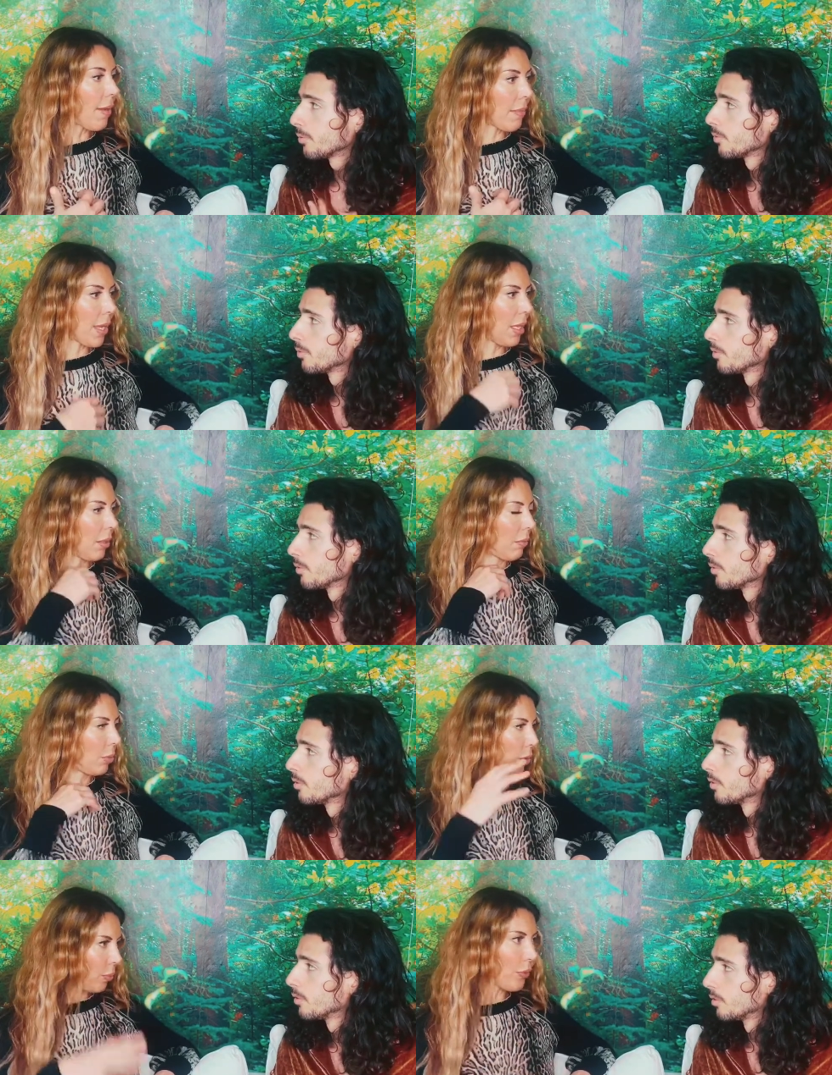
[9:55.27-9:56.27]
Speaker 1: my
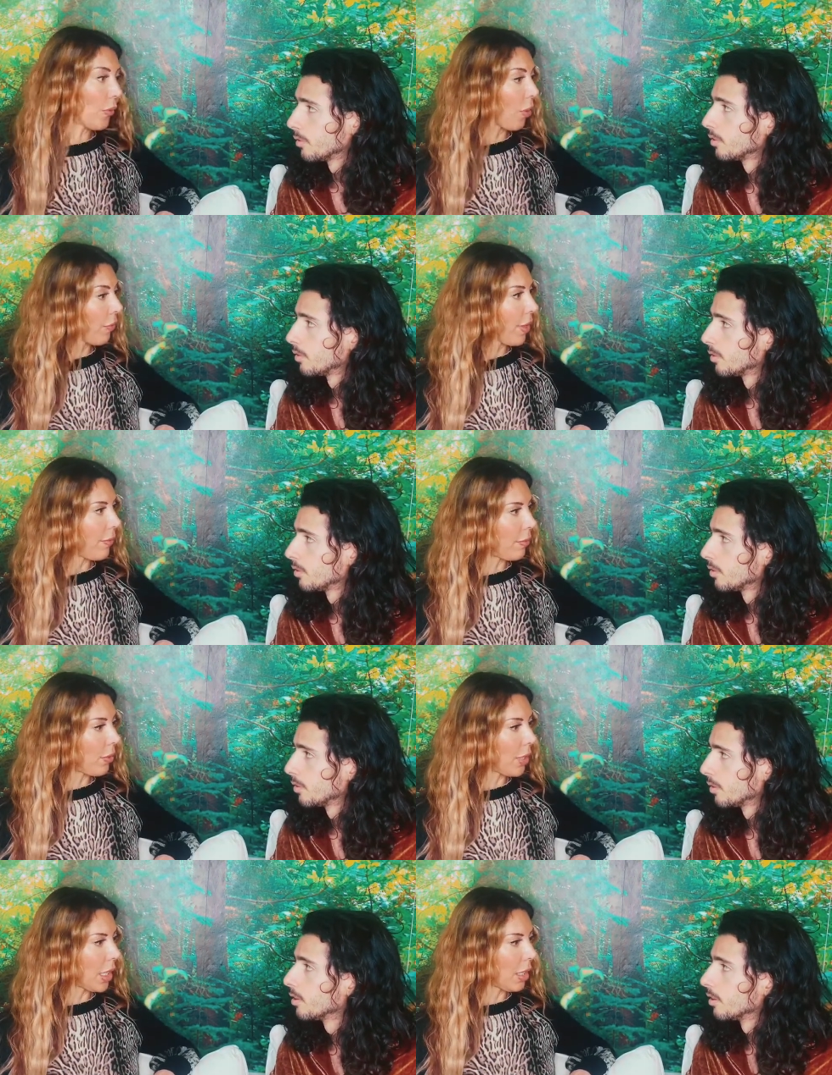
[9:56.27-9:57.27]
bulletproof coffee every
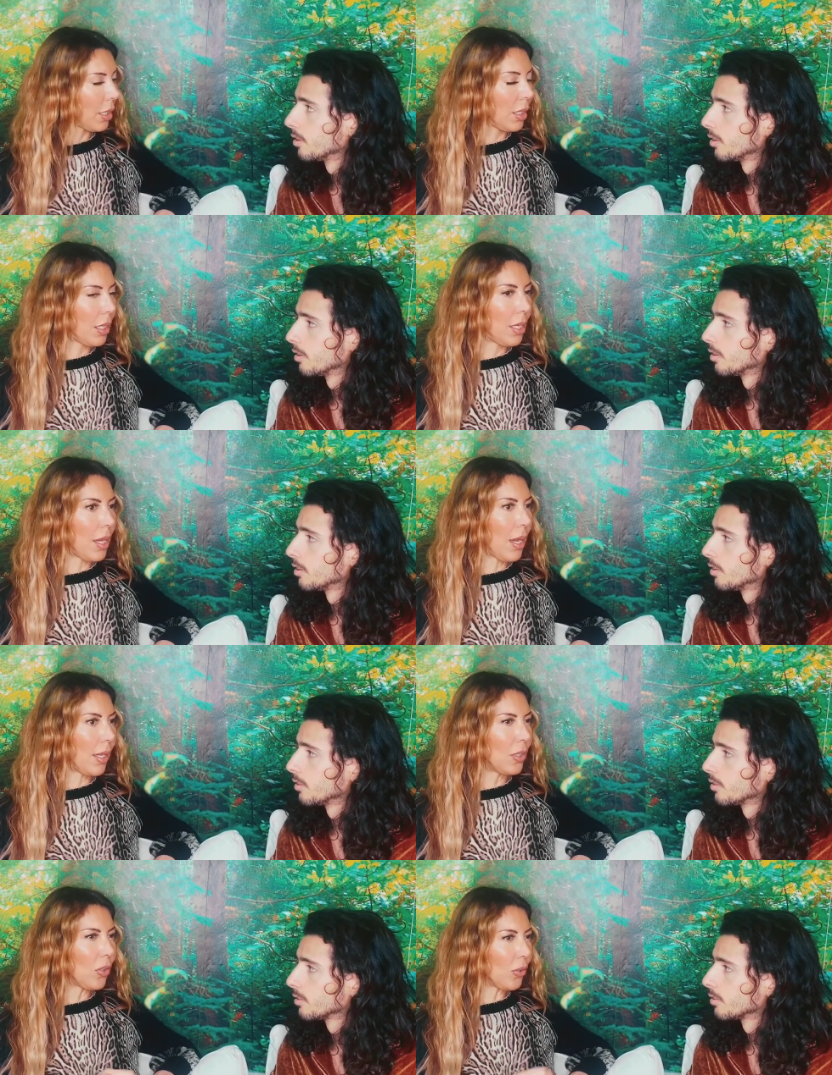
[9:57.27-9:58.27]
morning. Uh-huh.
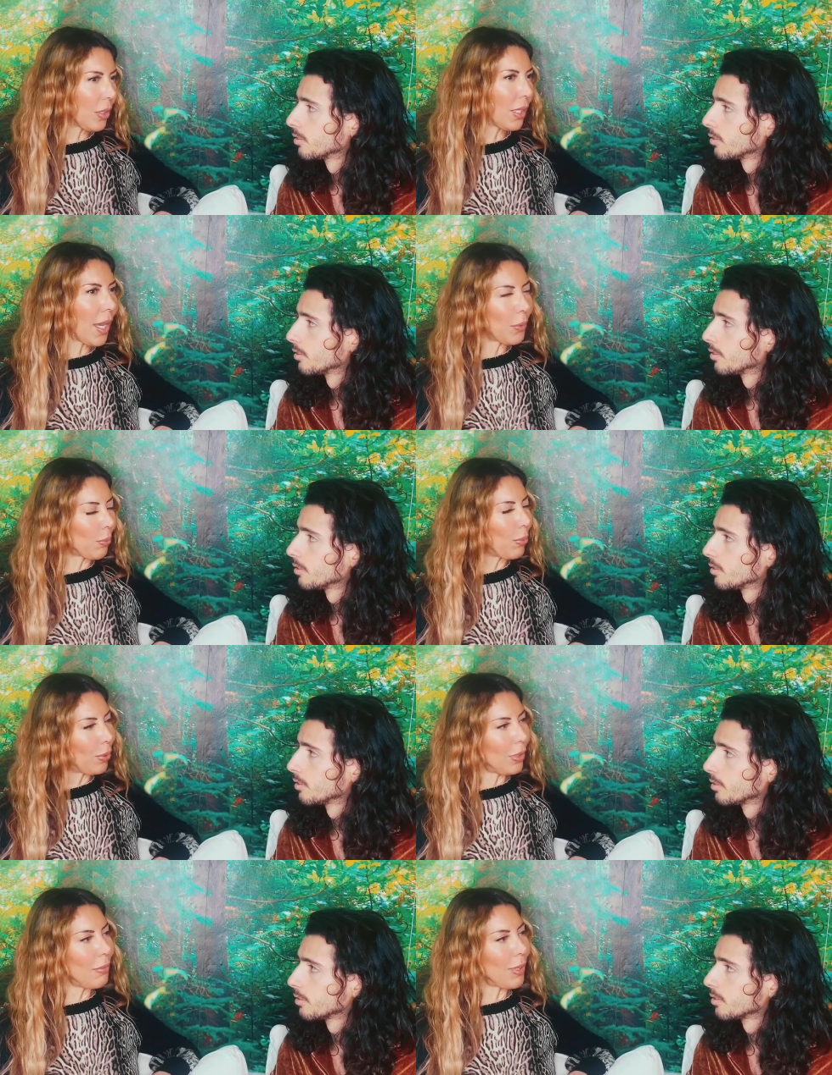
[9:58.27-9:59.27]
I don't think I would put
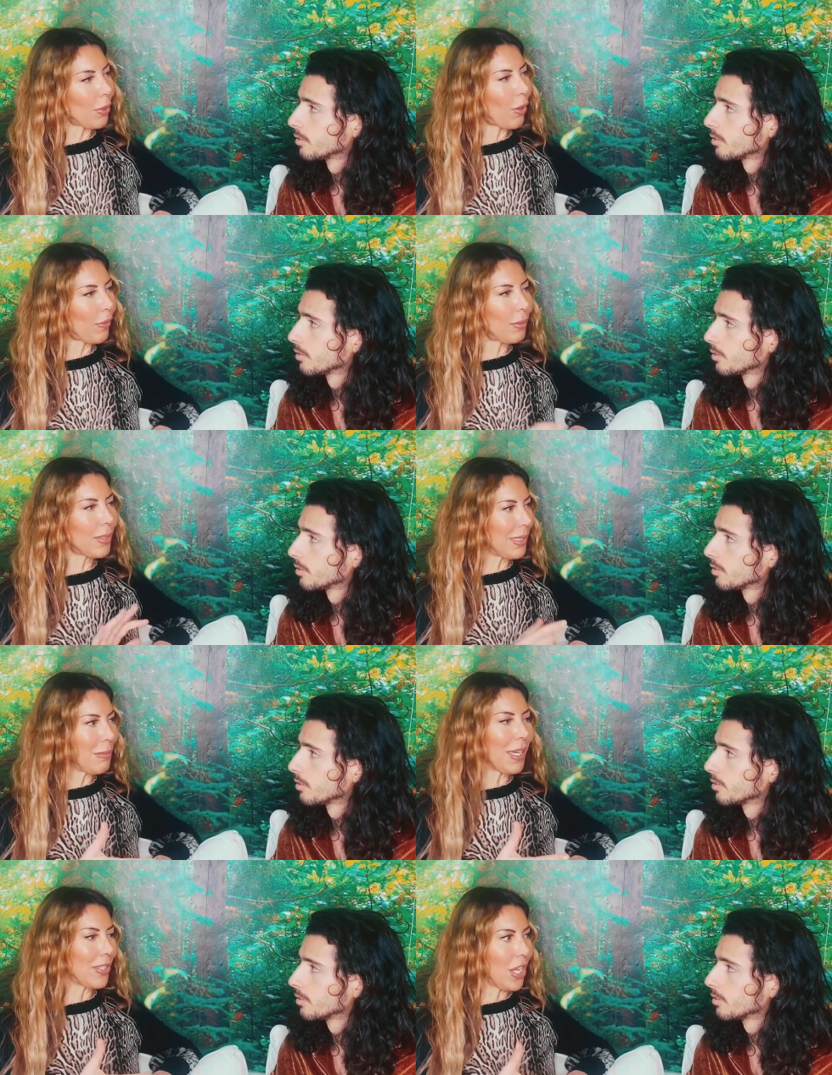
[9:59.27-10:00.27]
it in my coffee because it
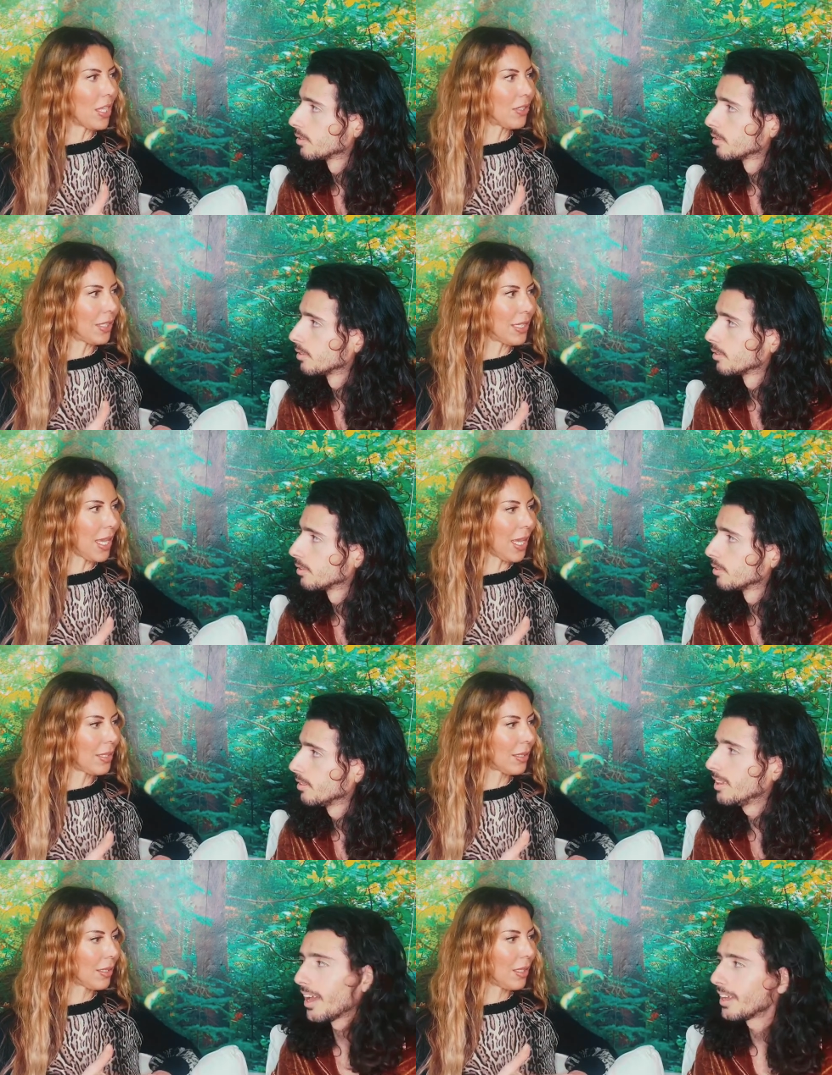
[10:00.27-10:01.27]
might change the taste.
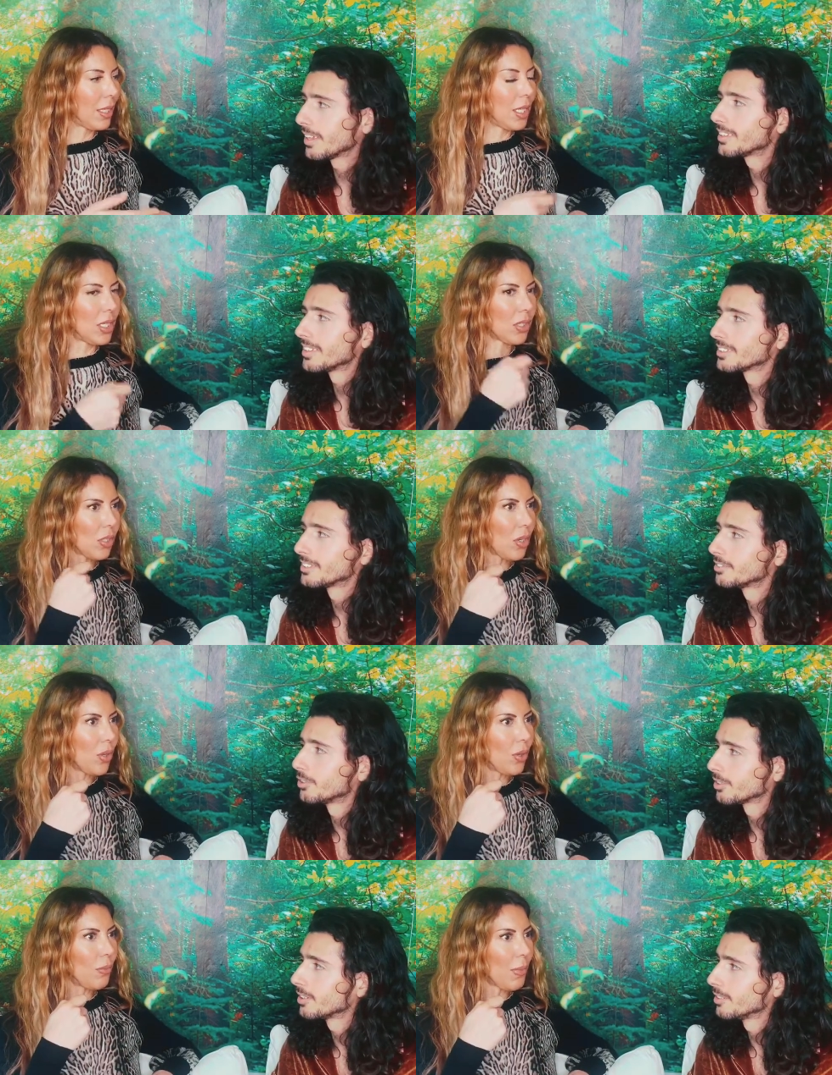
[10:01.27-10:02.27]
Yeah, I think
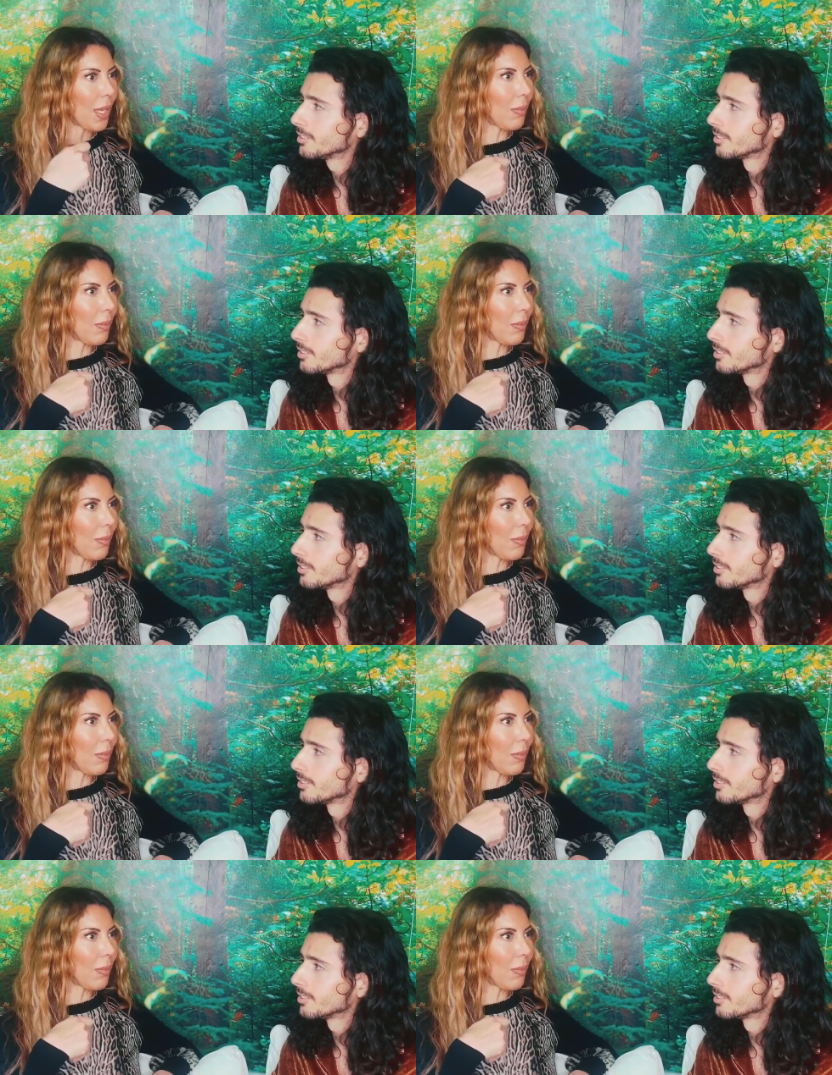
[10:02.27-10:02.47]
So maybe